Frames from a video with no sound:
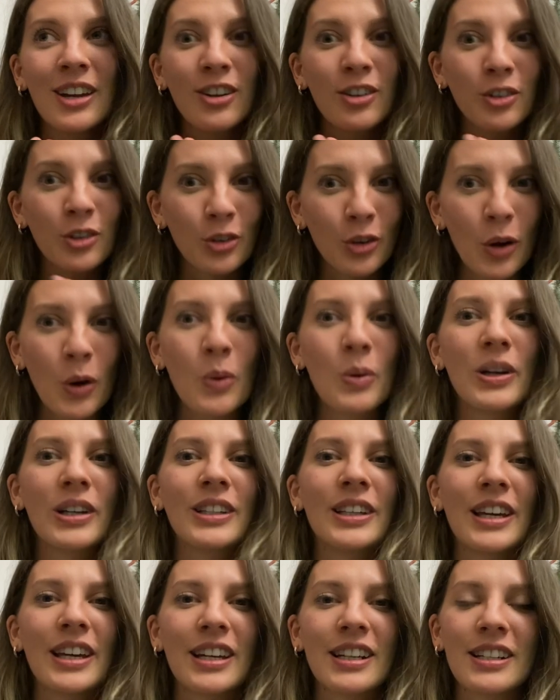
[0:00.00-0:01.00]
grow
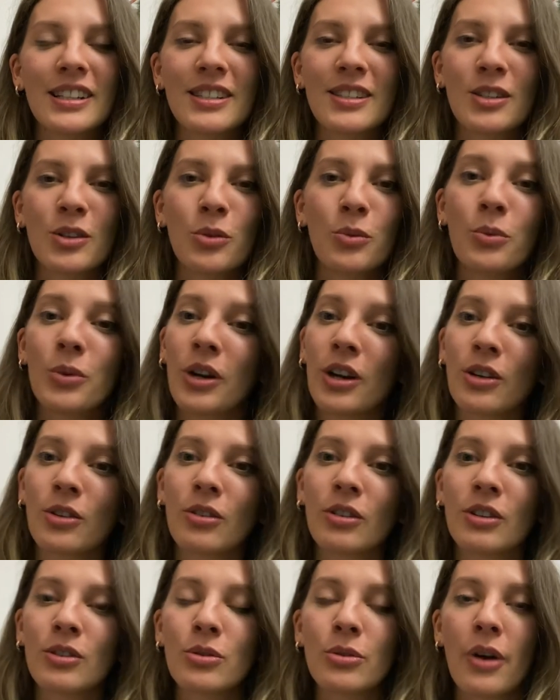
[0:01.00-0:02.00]
again, so we are
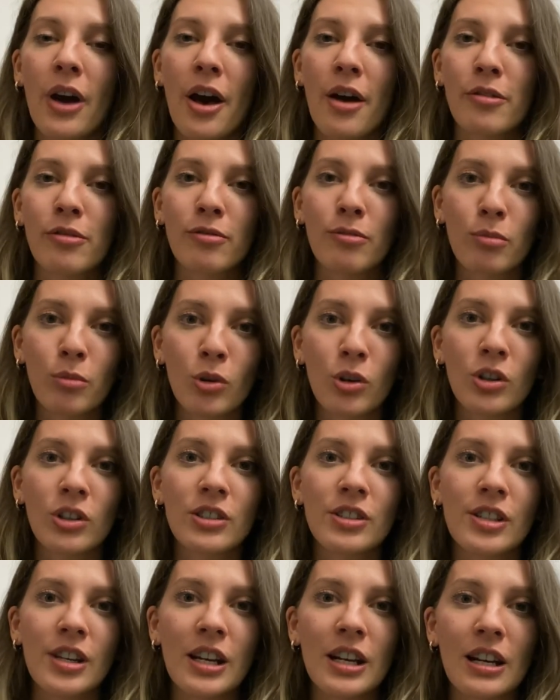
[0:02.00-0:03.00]
going to have more
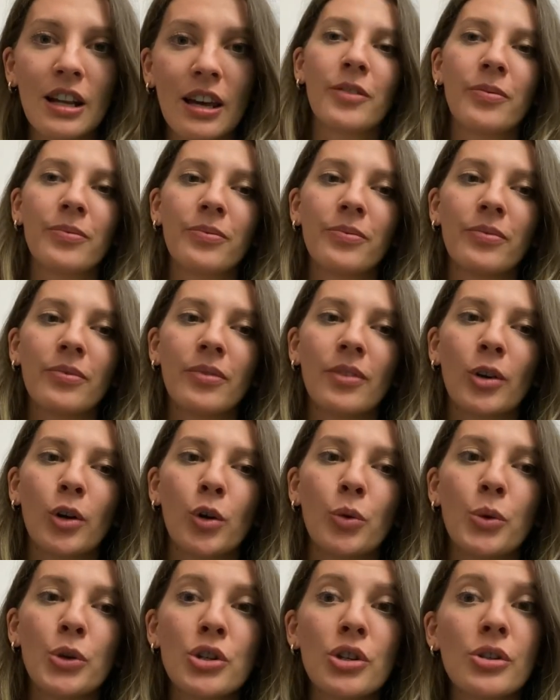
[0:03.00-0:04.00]
daylight,
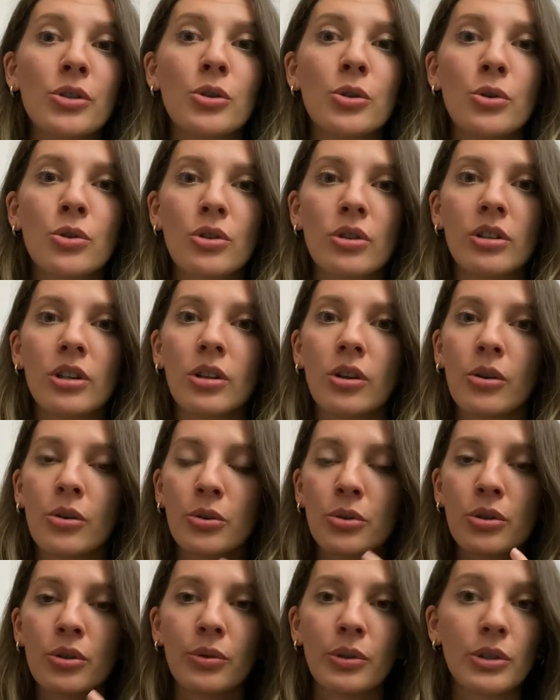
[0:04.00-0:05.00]
which is usually
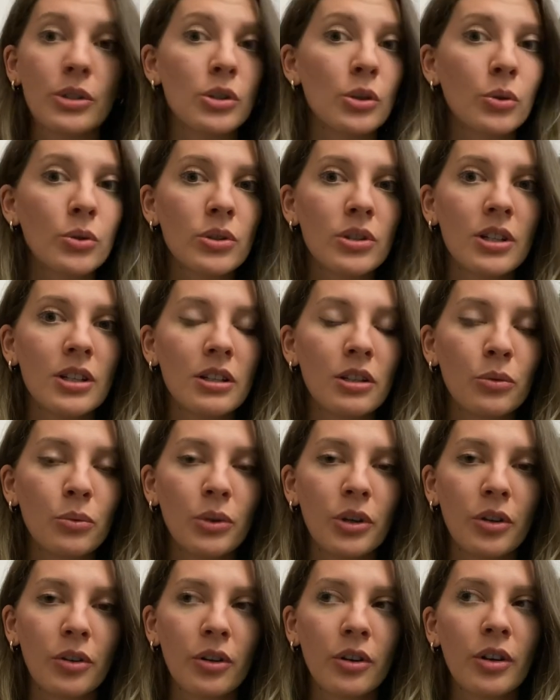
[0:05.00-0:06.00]
also associated
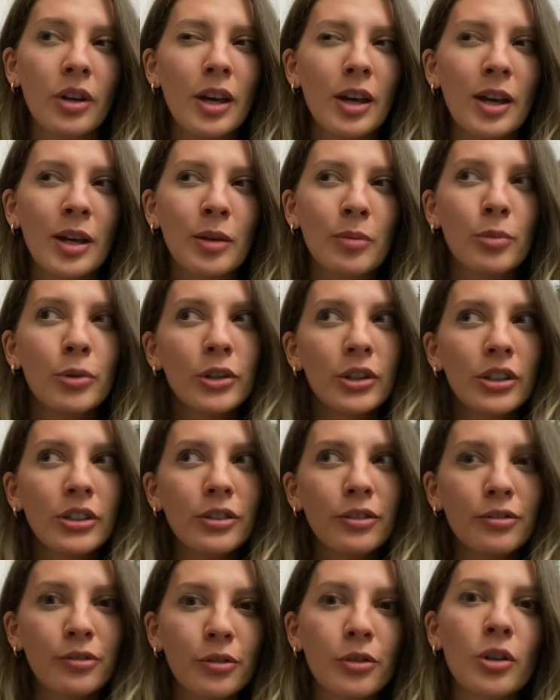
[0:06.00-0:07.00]
with a period
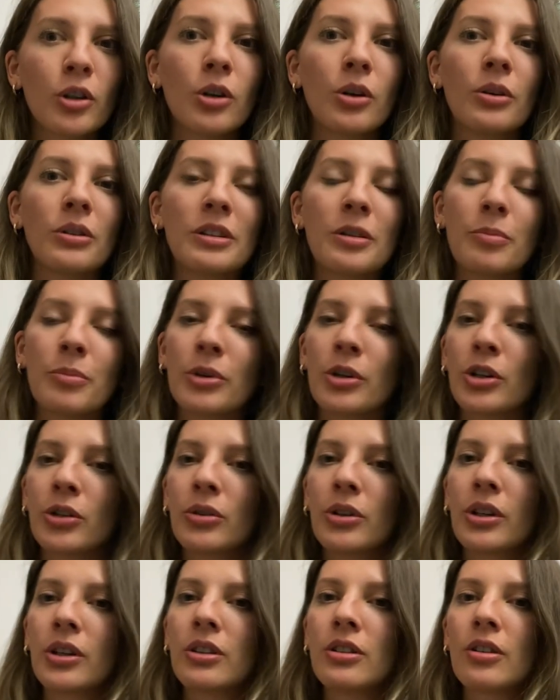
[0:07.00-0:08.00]
of growth, a
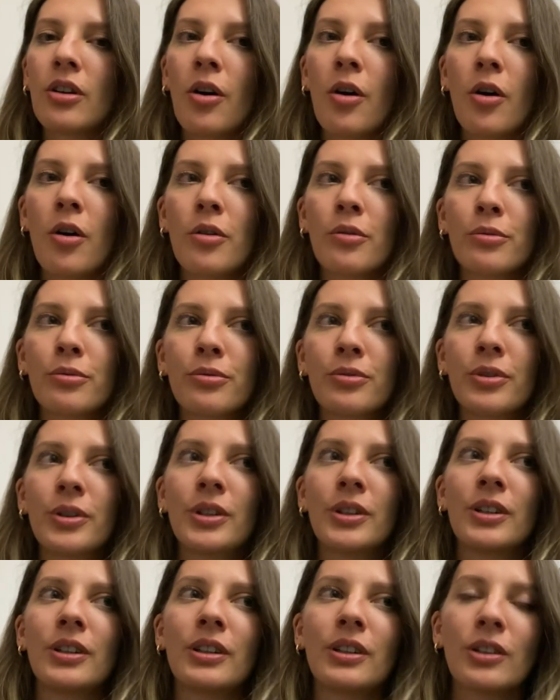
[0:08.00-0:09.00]
period of
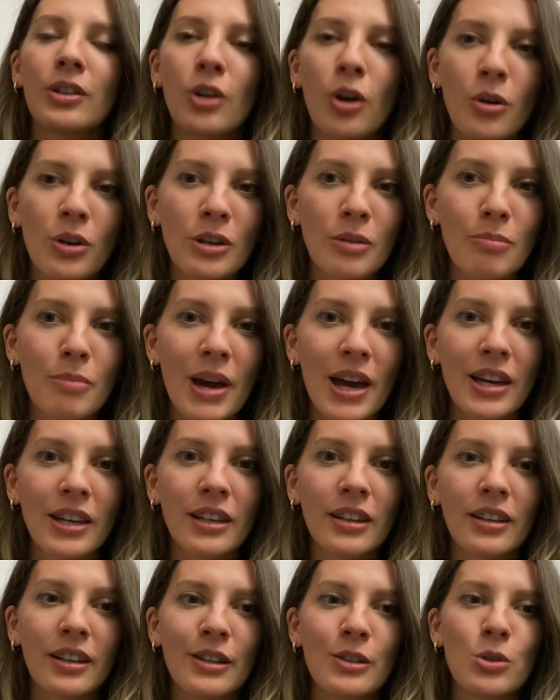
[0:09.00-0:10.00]
going
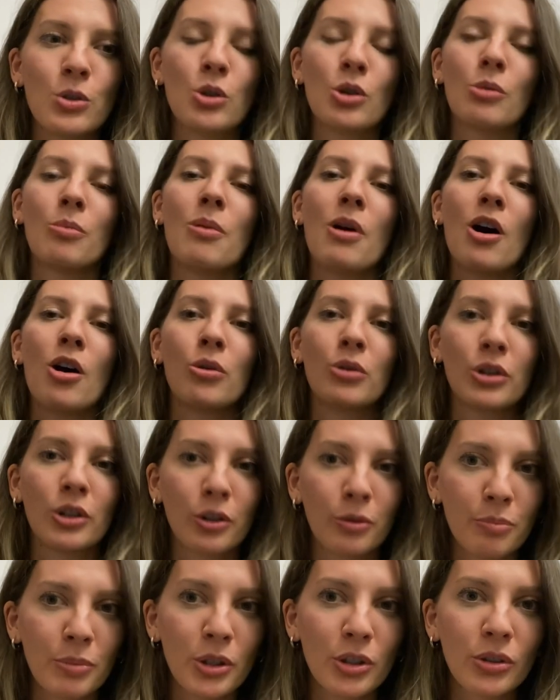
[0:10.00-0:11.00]
back into your power, a
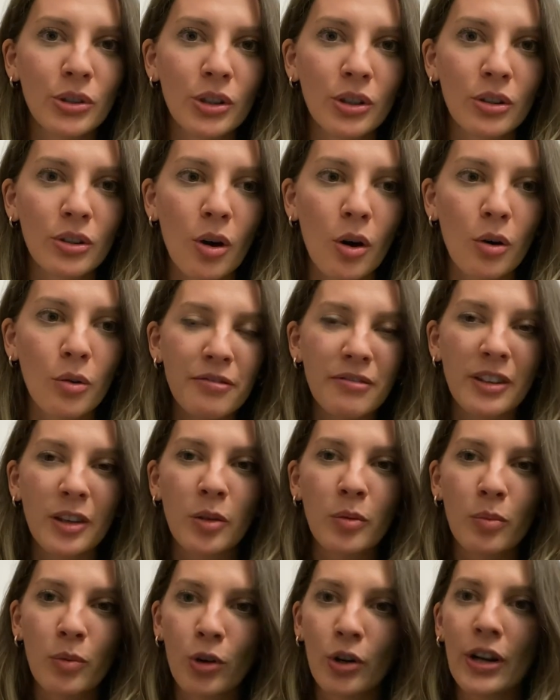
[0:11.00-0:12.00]
period of
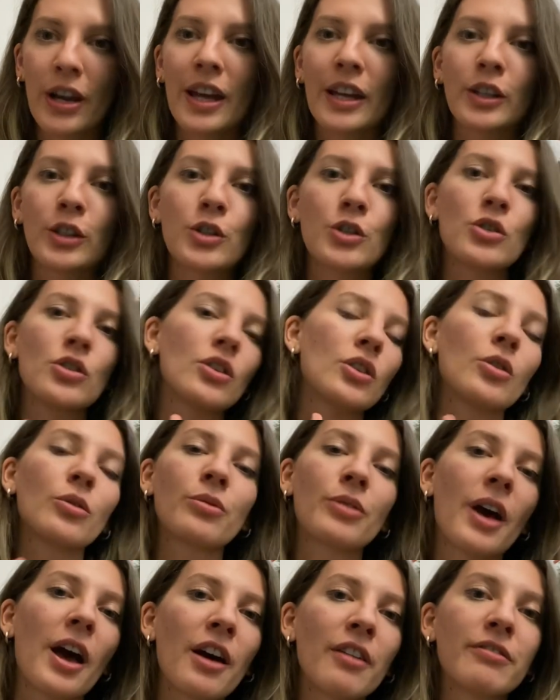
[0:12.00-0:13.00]
having more energy, of
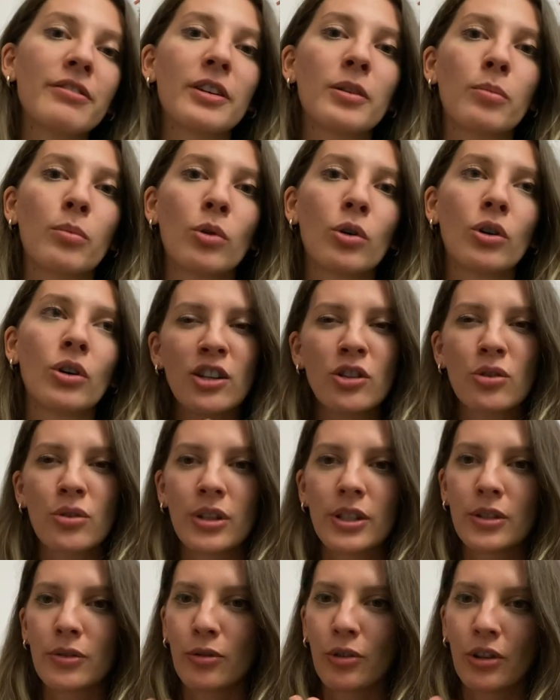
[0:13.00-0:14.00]
having more
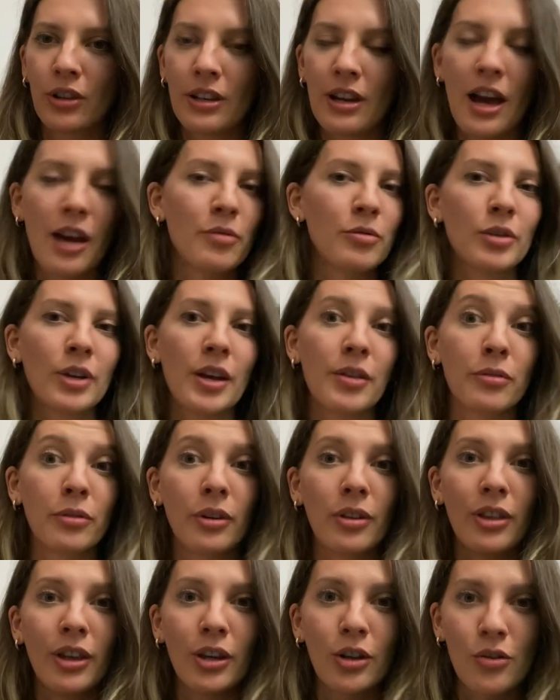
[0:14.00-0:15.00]
interest for life, for
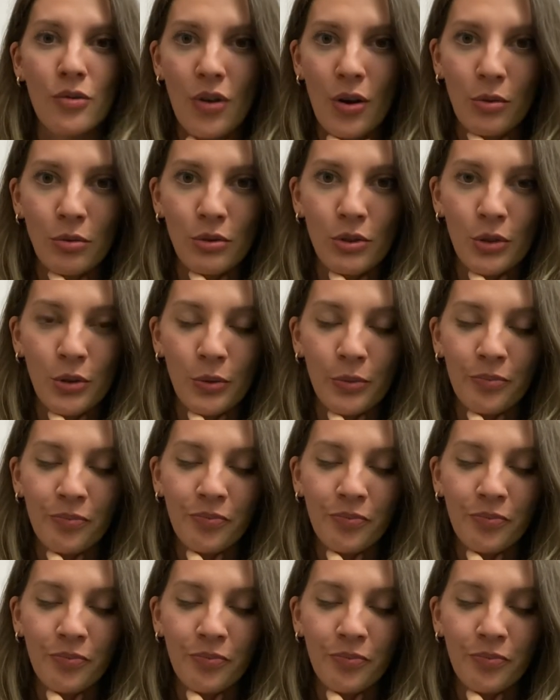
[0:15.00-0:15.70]
everything around you.